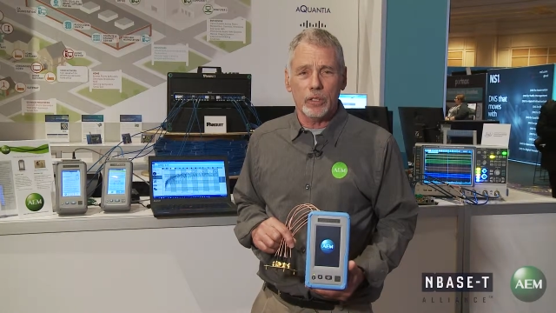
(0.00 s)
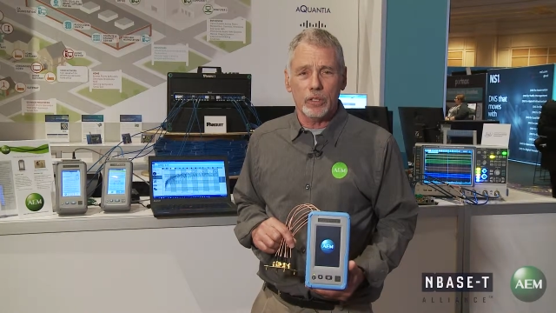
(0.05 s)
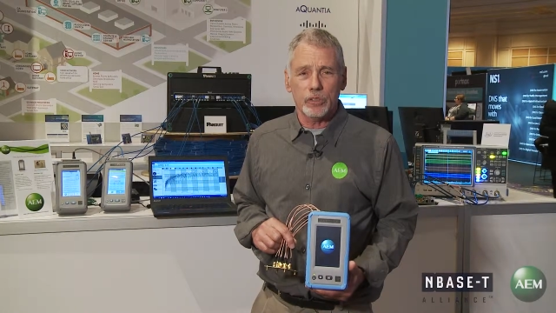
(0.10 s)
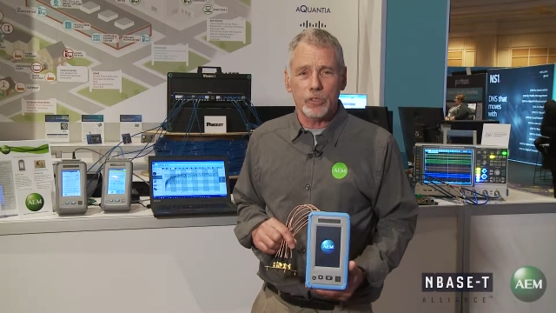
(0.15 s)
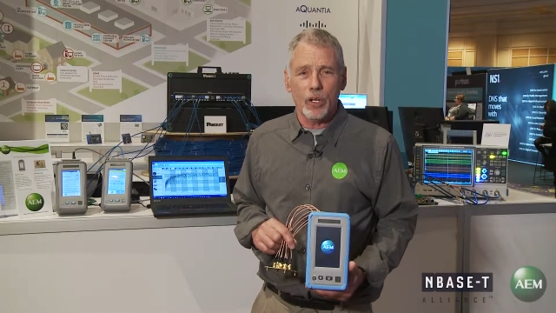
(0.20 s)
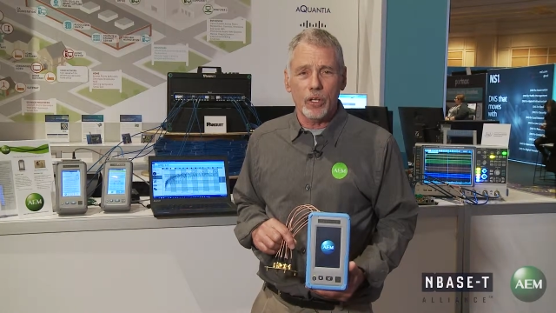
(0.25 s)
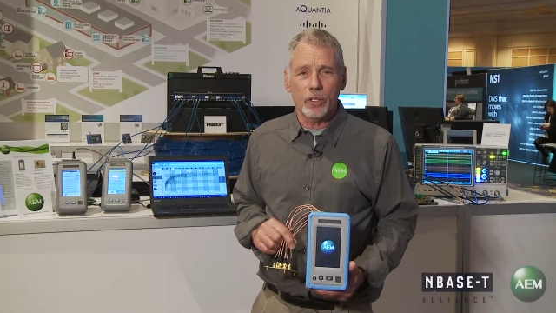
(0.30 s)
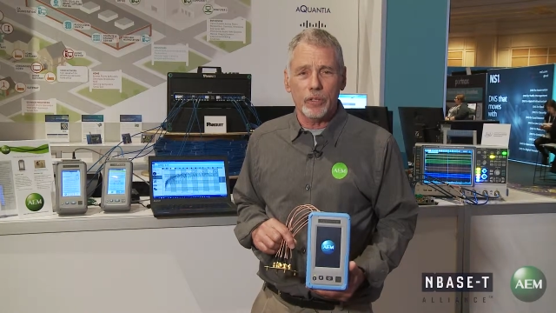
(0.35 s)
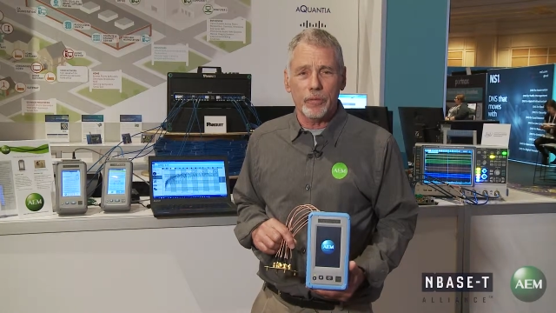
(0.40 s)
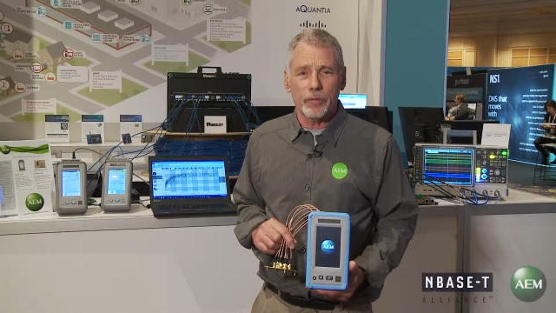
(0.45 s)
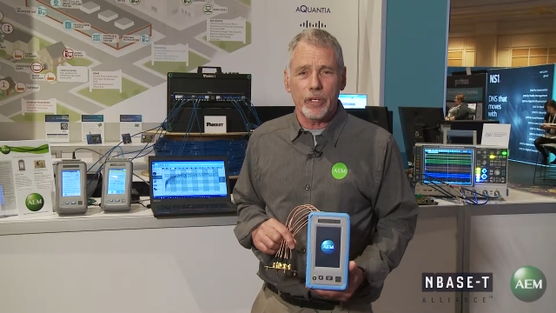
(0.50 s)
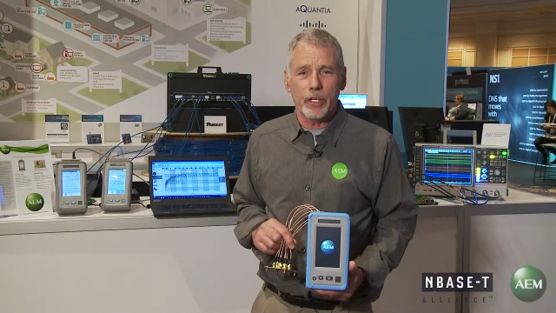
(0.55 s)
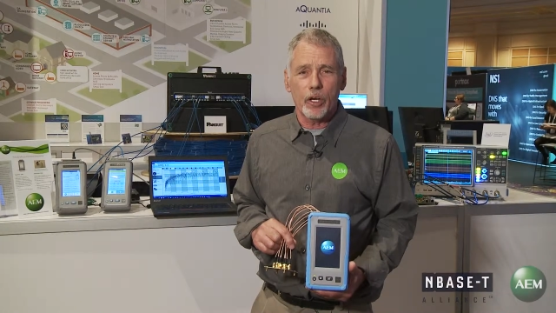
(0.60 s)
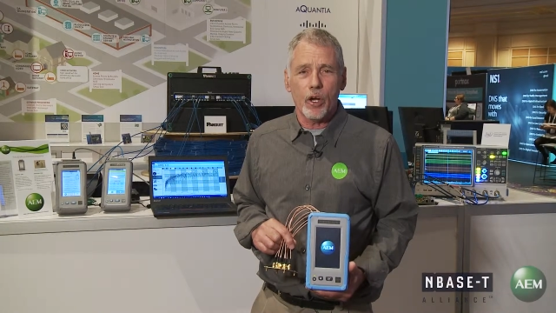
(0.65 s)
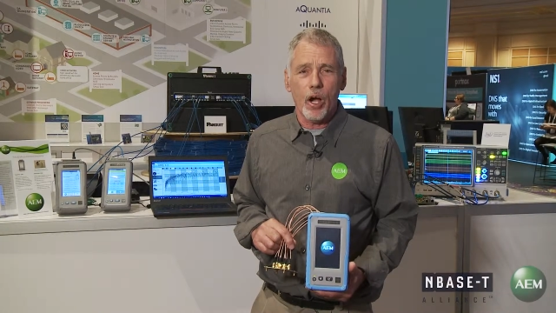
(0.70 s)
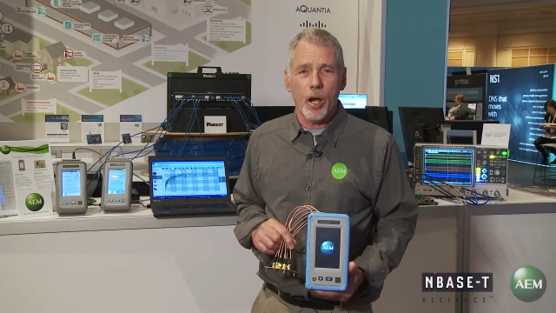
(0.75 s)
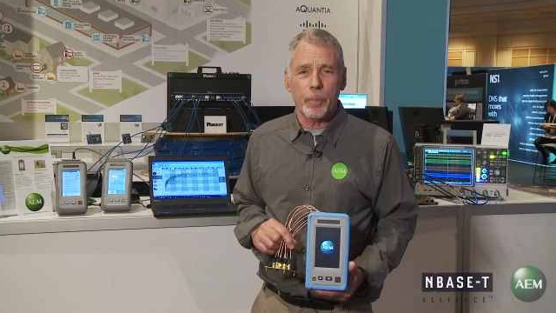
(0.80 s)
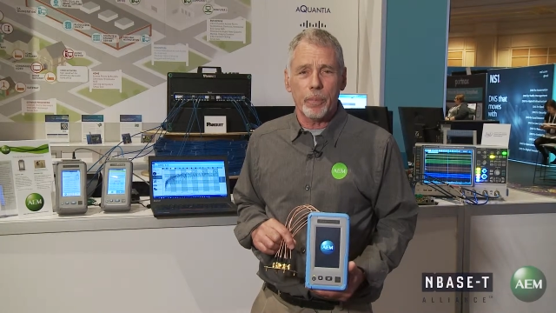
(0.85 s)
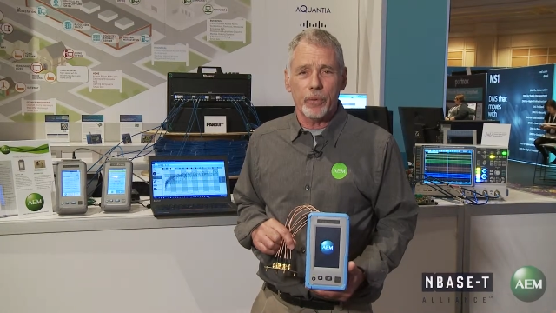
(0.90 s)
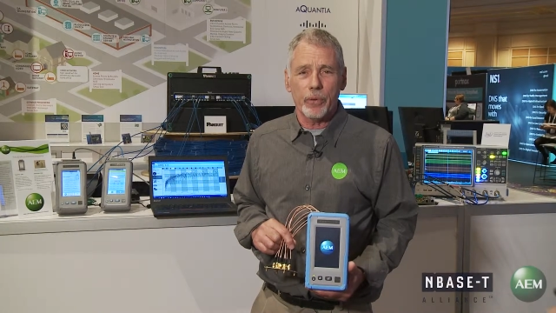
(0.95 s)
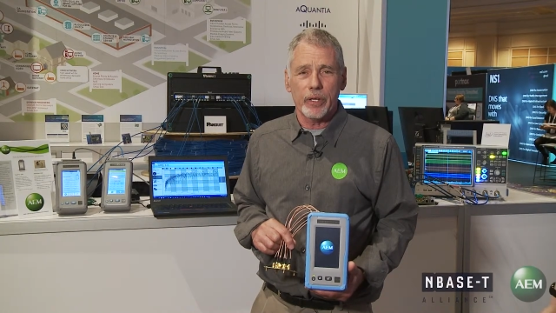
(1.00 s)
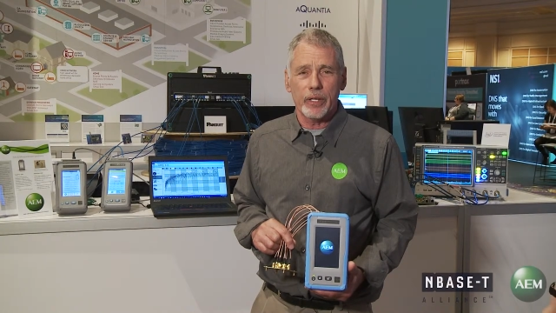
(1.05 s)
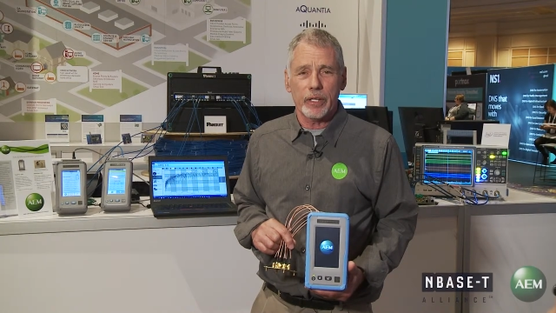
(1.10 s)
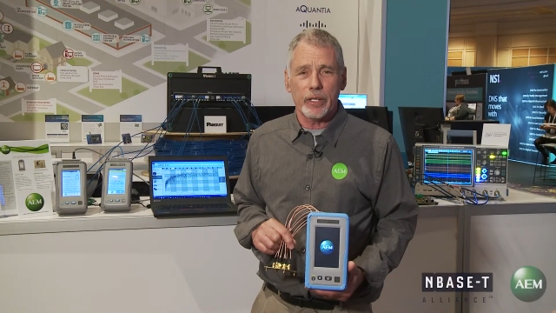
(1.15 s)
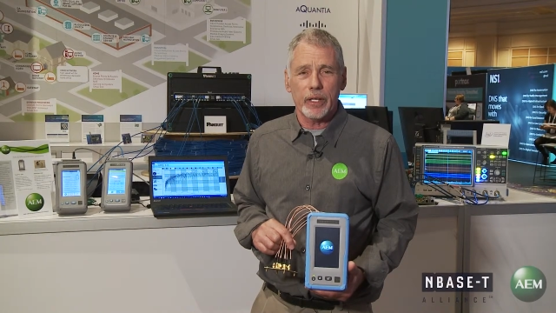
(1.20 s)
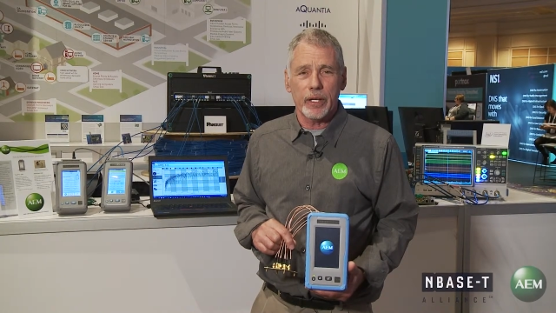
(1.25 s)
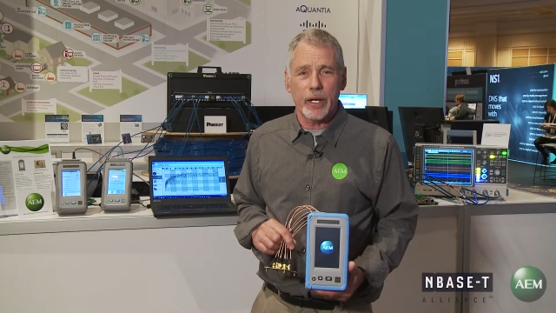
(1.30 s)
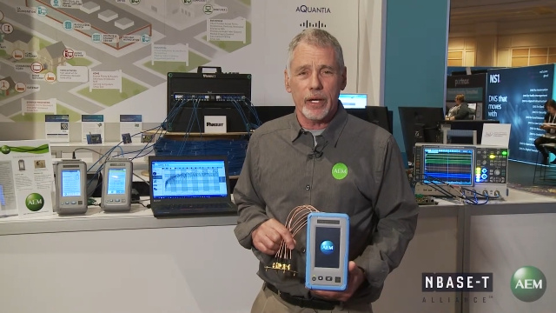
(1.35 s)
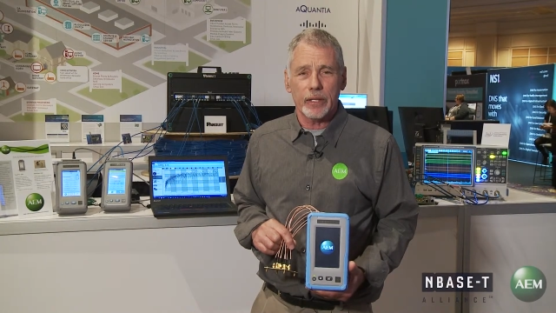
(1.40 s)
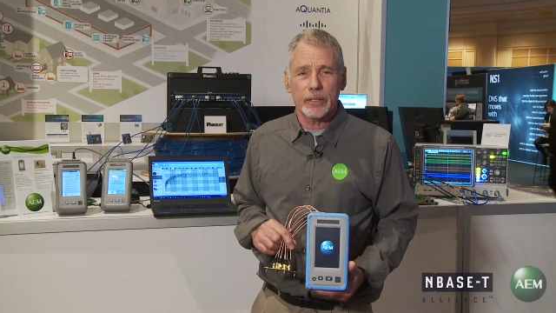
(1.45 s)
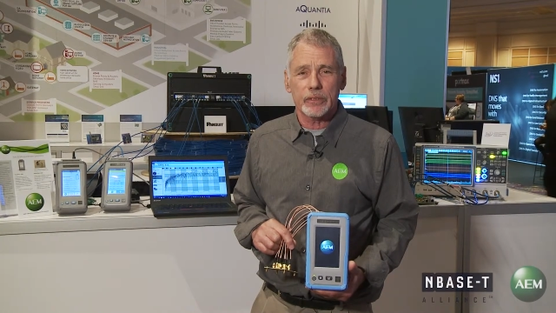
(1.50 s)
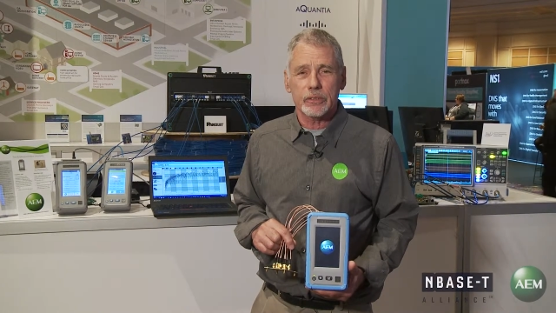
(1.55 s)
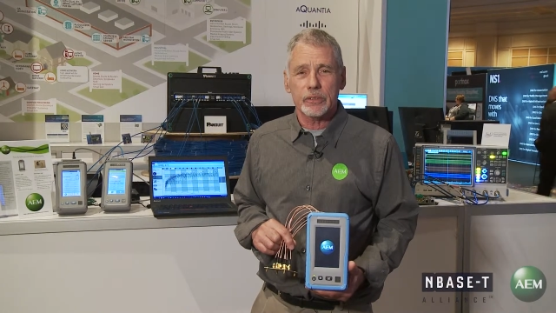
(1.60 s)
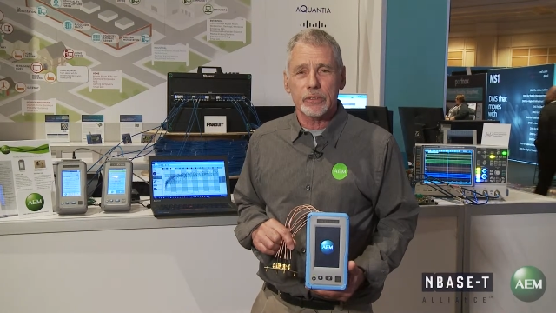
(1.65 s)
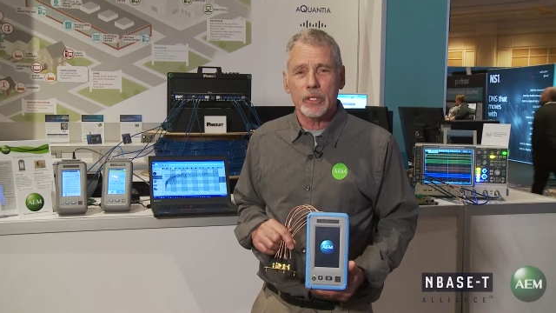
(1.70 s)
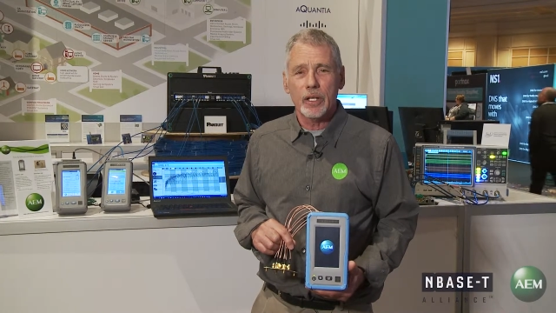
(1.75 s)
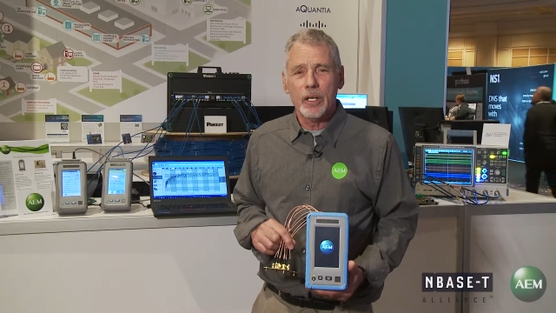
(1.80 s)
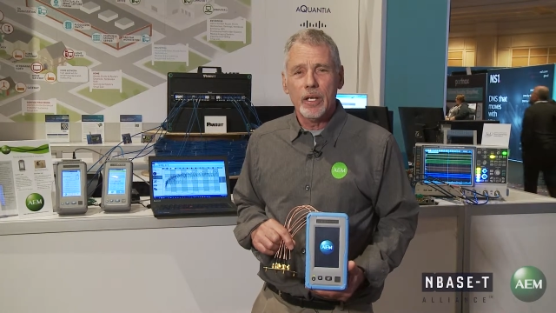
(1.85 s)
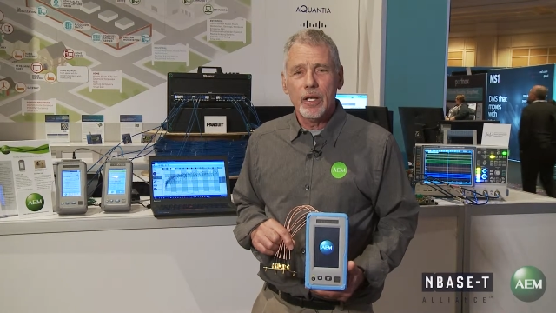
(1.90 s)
as all of the copper interconnects.